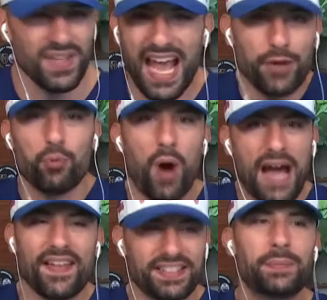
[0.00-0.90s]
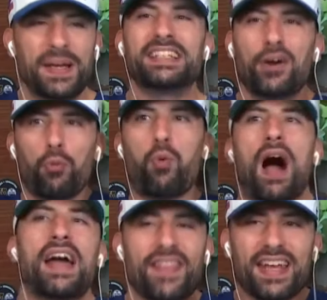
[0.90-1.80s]
And why that's a big deal,
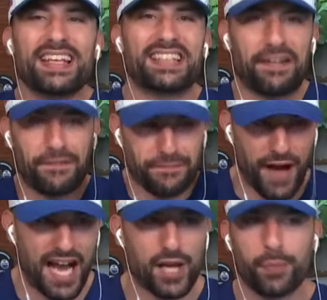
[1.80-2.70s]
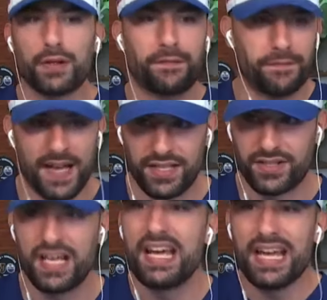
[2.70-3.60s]
why that is a fireable
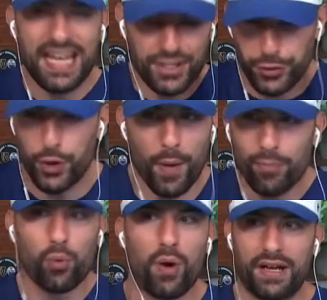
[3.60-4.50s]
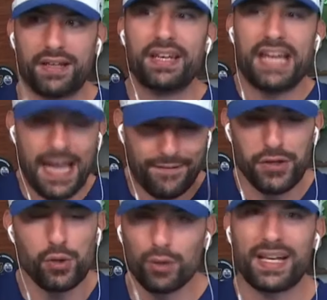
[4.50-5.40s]
offense is number one, if
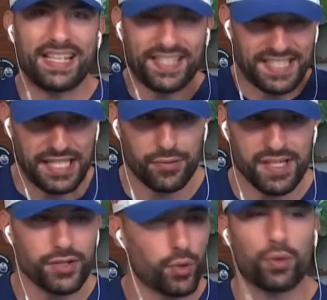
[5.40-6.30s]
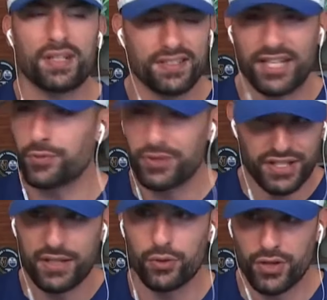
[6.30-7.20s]
you are a serious organization, which
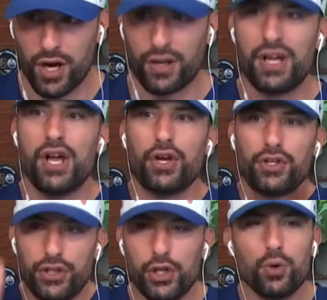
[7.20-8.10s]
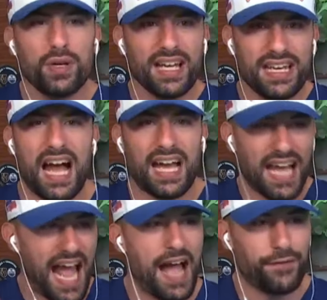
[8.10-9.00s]
the Eagles are, you cannot
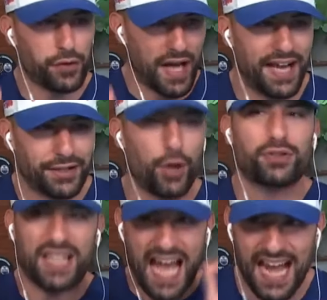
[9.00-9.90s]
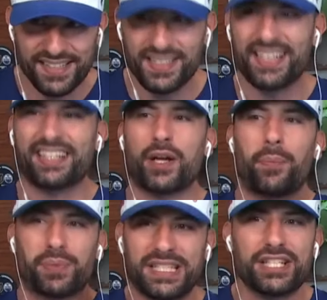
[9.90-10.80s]
have your head coach acting like a
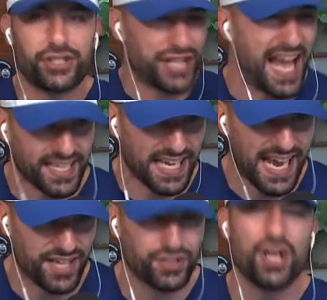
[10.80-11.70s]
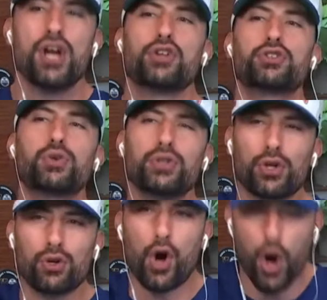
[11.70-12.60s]
complete jackass to
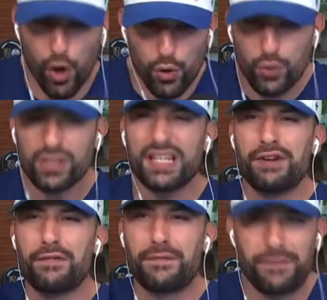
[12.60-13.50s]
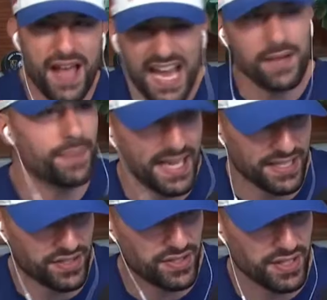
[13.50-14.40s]
your own fan
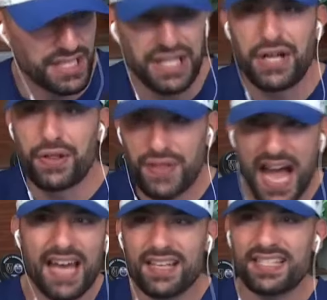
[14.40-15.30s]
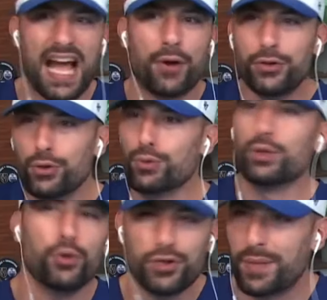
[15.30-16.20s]
base. That is how you
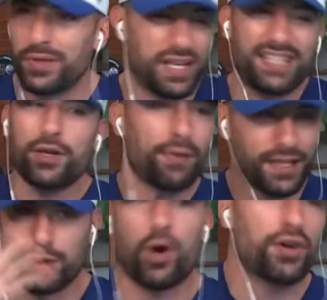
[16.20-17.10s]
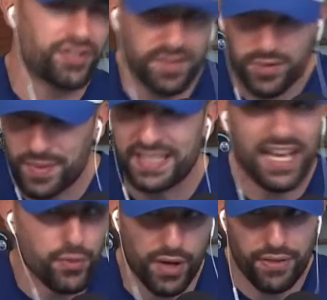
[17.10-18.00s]
lose them. He's already lost them to
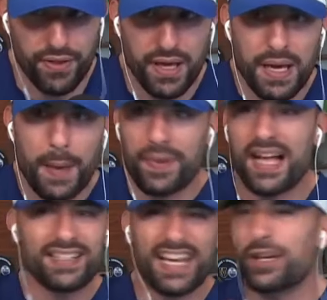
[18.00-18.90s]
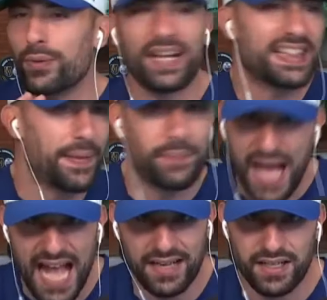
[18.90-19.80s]
begin with, but that's how you don't get them
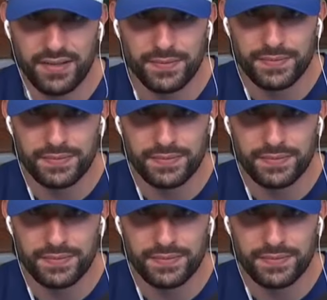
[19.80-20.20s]
back.